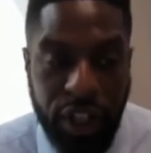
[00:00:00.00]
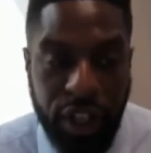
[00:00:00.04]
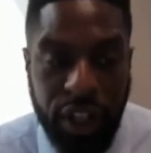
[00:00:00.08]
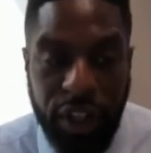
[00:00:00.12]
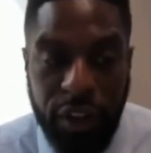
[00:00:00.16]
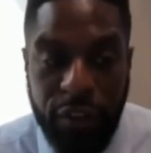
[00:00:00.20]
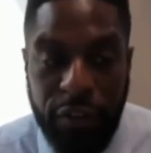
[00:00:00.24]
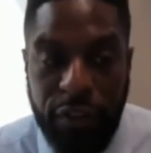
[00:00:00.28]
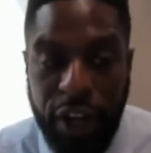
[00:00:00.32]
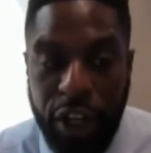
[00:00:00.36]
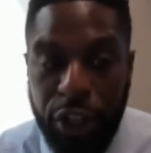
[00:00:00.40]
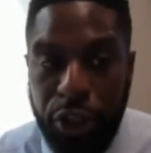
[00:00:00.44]

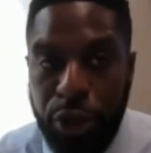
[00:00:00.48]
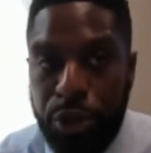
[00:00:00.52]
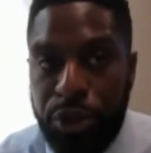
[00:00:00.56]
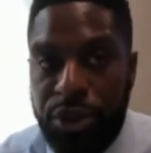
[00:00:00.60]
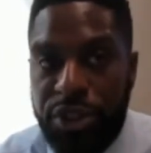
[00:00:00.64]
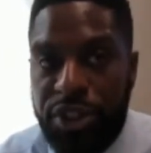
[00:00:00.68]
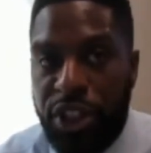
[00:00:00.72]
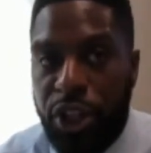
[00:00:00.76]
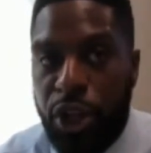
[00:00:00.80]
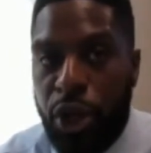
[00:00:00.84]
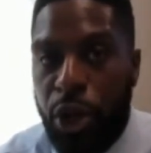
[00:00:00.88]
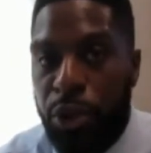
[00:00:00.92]
if I use
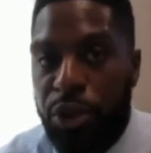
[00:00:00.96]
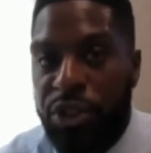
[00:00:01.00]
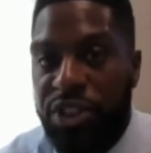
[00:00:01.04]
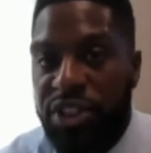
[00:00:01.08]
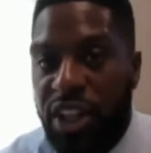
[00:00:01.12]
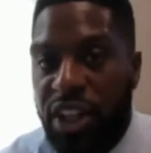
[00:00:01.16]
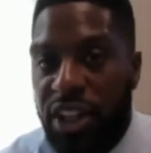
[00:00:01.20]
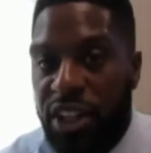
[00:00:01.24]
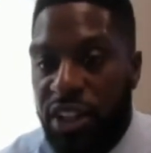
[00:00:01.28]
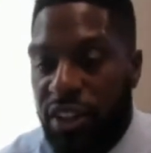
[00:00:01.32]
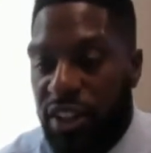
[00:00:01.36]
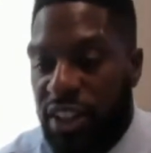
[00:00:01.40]
the Koch
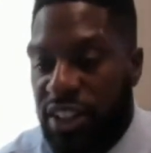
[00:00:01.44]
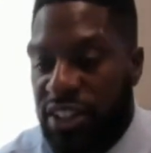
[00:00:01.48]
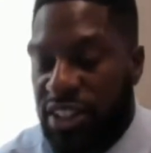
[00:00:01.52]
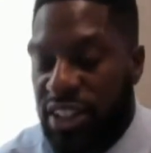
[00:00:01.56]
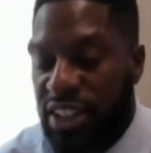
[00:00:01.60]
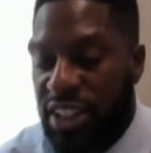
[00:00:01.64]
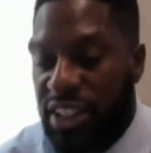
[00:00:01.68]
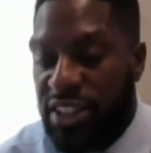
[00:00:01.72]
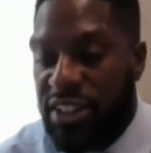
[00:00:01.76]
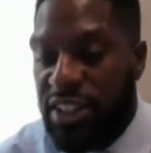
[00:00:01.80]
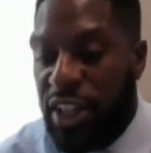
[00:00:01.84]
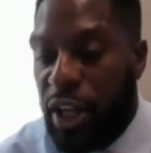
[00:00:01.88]
Center as an
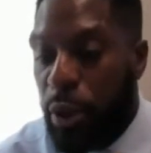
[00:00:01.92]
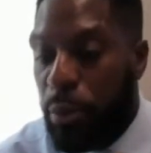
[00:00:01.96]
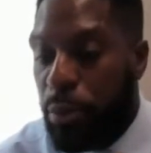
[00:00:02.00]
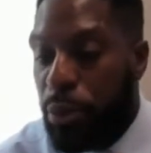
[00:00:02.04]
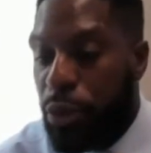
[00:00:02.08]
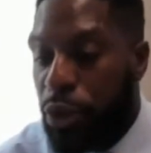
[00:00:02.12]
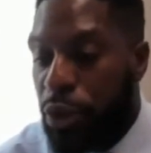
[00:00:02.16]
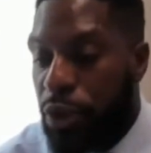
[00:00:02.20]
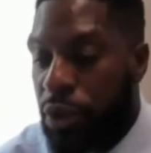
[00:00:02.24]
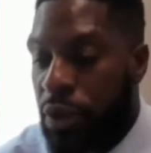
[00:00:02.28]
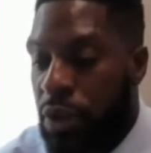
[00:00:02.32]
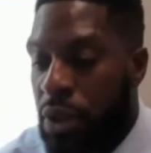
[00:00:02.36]

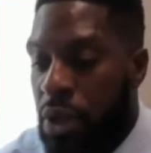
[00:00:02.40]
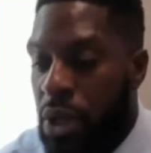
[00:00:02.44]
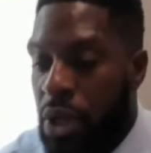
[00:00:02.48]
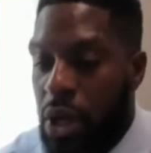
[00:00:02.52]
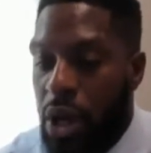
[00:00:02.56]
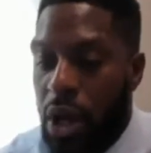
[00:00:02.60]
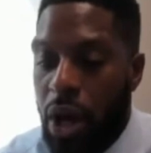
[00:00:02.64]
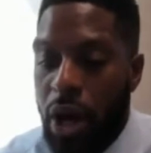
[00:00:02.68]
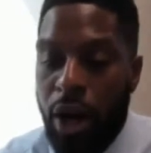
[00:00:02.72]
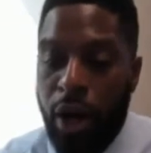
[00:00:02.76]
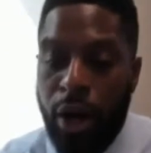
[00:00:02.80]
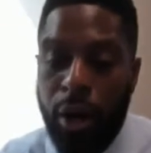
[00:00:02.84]
example,
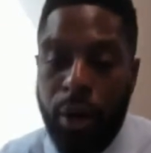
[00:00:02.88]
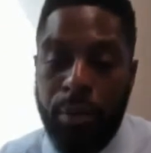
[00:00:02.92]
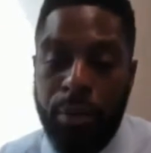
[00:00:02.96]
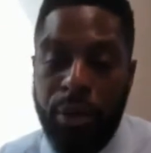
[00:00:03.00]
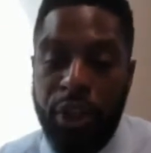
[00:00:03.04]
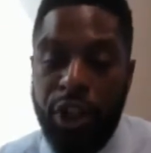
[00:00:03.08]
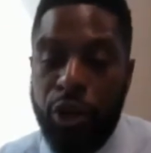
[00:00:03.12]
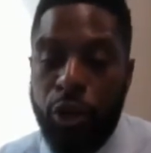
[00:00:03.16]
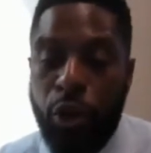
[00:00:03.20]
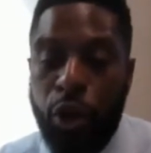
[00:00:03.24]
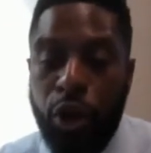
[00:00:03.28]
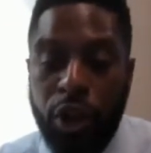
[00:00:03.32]

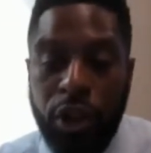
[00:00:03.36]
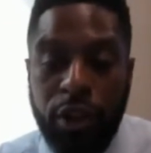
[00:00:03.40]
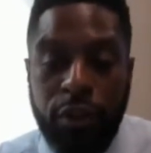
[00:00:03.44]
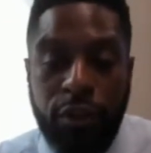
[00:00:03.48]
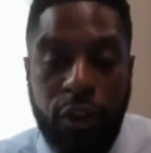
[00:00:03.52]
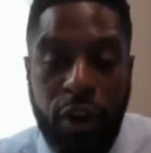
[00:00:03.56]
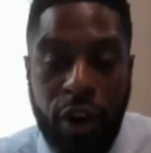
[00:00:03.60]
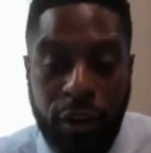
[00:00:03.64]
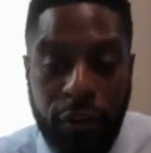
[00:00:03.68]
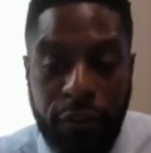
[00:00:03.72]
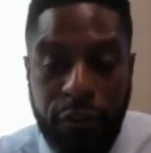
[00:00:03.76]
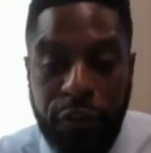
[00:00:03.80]
in all
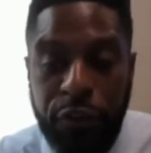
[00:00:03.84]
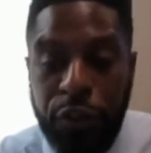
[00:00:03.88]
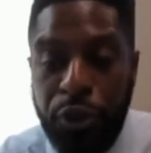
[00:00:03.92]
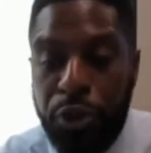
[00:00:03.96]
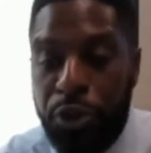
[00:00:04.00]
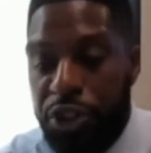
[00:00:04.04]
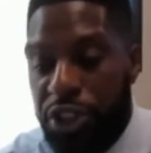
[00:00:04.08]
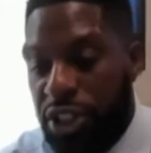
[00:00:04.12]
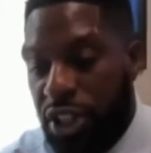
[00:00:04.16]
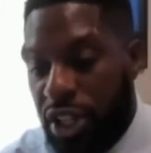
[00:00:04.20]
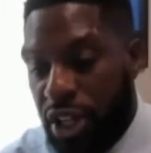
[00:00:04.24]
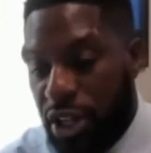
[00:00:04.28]
of our
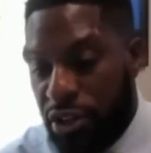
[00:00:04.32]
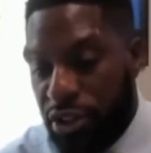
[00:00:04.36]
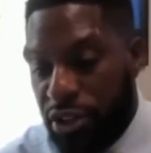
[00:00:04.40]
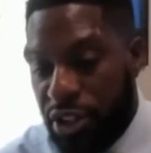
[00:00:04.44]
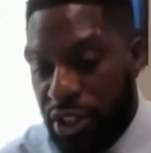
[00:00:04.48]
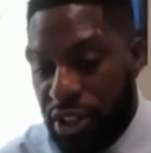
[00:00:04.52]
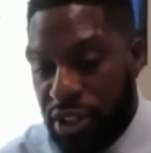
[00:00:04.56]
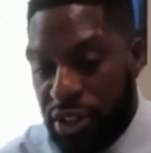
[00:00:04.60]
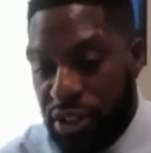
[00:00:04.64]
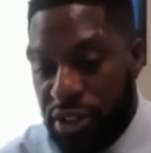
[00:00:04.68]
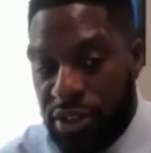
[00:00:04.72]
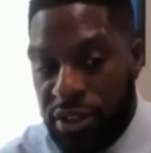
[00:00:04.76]
infusion
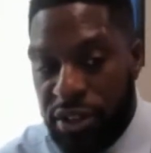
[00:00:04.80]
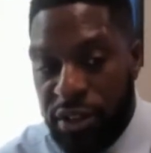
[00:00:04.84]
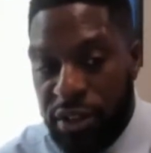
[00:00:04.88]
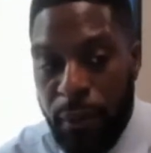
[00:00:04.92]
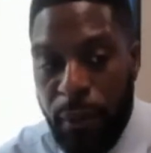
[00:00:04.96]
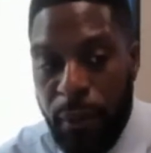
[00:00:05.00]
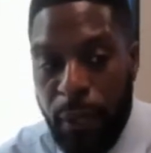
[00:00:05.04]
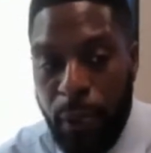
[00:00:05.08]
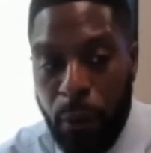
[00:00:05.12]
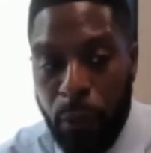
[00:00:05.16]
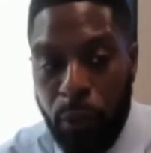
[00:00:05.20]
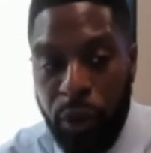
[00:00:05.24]
areas,
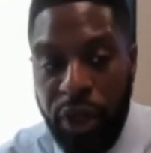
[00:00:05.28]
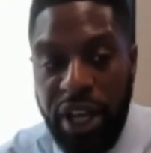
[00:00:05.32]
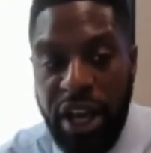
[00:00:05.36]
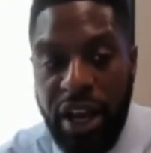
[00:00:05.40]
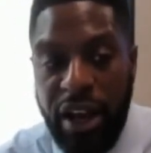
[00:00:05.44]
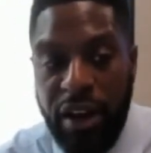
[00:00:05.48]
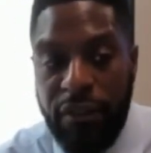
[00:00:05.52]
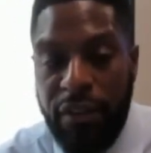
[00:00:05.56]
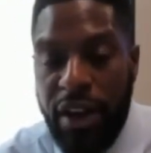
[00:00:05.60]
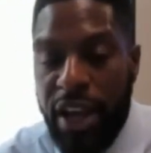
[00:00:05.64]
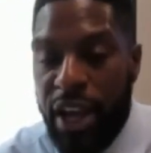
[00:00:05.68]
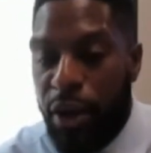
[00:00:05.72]
we
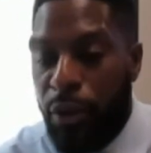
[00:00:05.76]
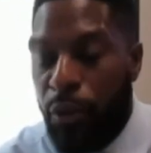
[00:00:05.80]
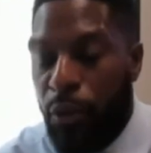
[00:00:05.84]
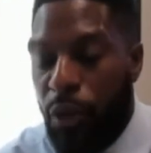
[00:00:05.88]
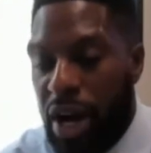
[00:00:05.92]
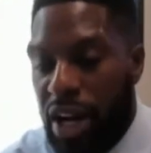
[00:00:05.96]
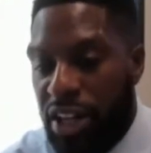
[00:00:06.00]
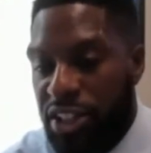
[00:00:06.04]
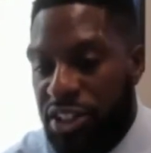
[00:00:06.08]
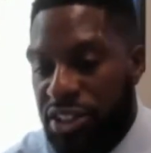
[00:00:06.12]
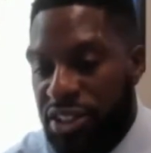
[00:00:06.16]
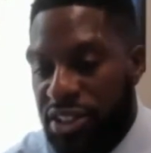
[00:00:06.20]
have hand
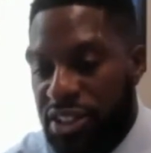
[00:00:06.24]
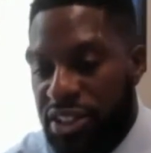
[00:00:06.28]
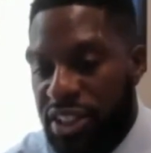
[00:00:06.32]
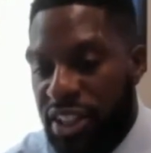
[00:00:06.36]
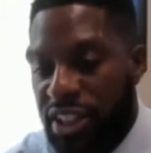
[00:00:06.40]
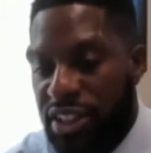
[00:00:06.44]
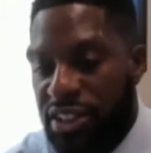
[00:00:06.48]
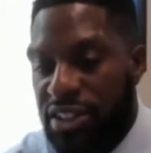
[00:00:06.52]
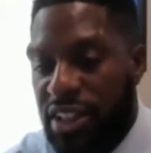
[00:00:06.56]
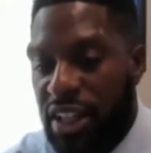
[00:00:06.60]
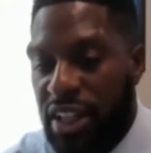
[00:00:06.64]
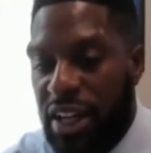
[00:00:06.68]
washing
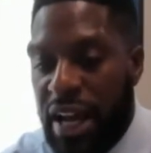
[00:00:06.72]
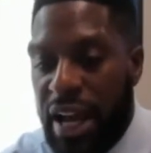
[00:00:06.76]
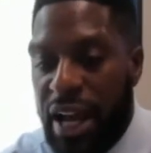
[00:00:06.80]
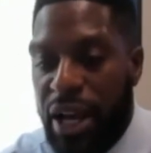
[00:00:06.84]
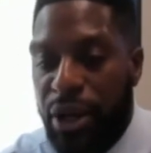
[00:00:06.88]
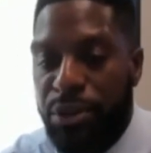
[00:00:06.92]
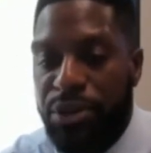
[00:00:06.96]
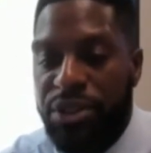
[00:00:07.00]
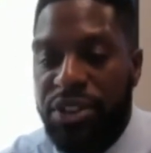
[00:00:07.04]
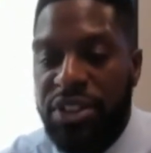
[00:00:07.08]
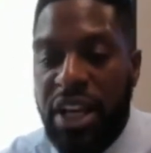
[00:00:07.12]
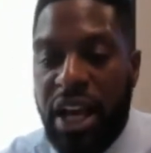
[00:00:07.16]
sinks that are
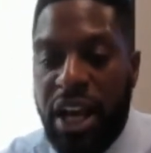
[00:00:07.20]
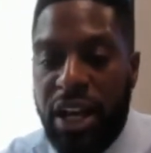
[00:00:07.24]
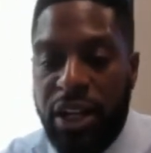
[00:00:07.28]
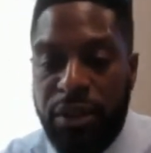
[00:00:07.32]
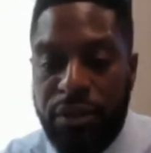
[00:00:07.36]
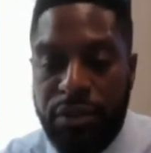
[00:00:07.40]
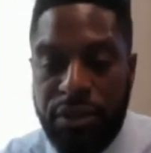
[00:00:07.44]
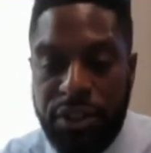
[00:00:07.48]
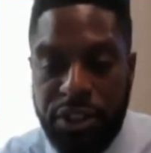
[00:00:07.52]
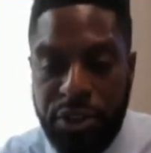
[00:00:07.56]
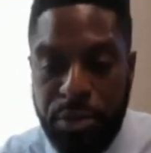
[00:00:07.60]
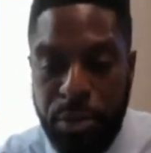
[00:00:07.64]
outside
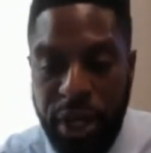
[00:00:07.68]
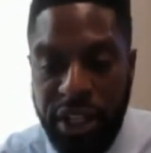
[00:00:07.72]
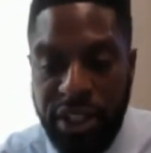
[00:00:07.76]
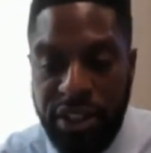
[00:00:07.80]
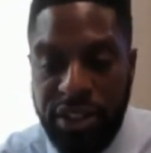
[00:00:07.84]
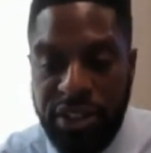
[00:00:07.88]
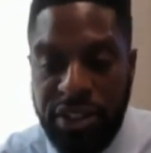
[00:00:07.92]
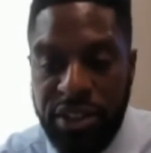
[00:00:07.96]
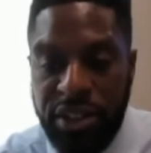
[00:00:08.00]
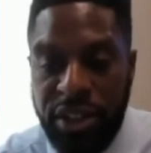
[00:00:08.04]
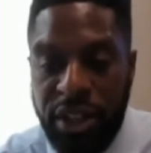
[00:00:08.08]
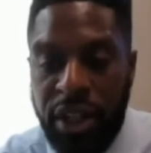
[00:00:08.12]
of the
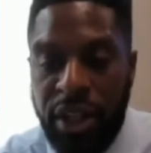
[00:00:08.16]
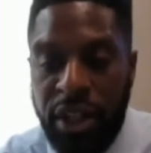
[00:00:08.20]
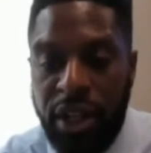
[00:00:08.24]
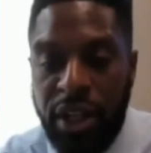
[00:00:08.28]
space.